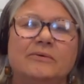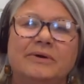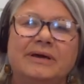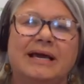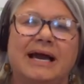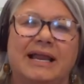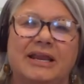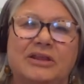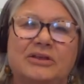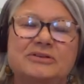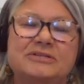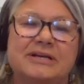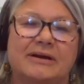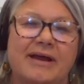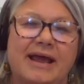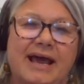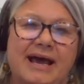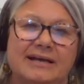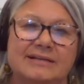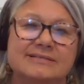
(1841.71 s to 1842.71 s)
We got to use
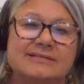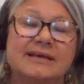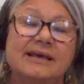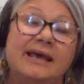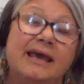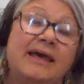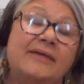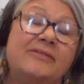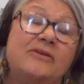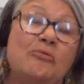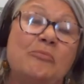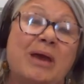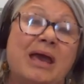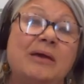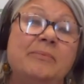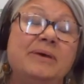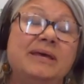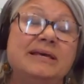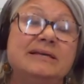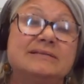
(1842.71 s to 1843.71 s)
our heads. And there
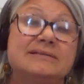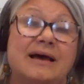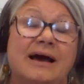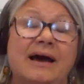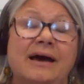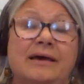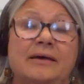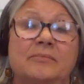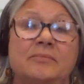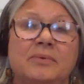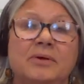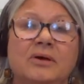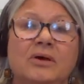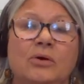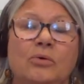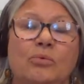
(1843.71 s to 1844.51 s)
may be a time